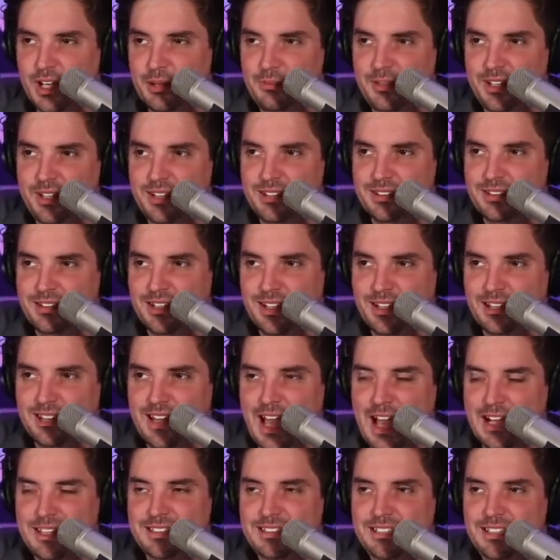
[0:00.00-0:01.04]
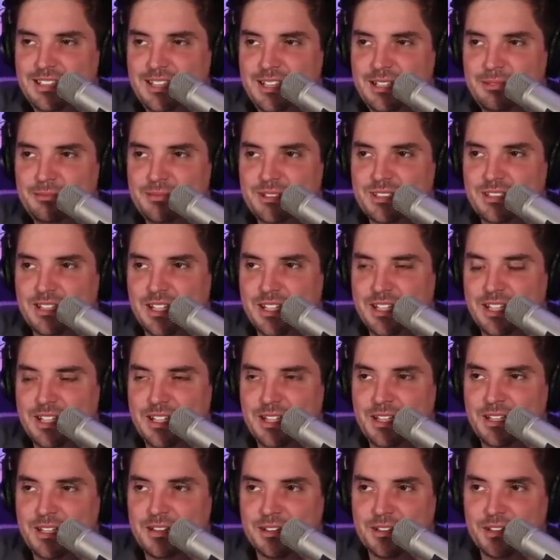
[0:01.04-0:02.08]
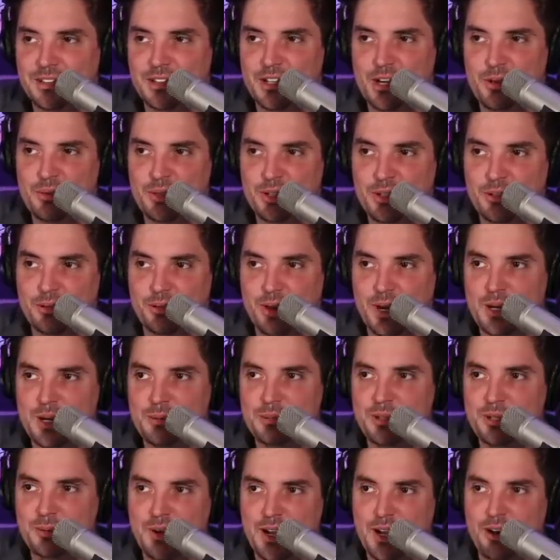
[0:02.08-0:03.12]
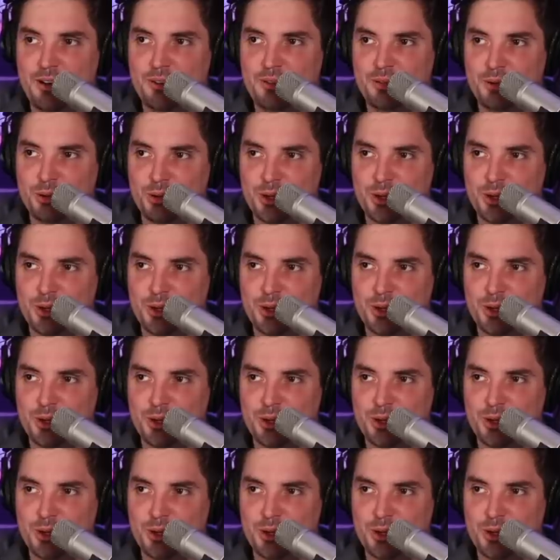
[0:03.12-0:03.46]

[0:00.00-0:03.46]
I mean, that seems like it either can go incredibly well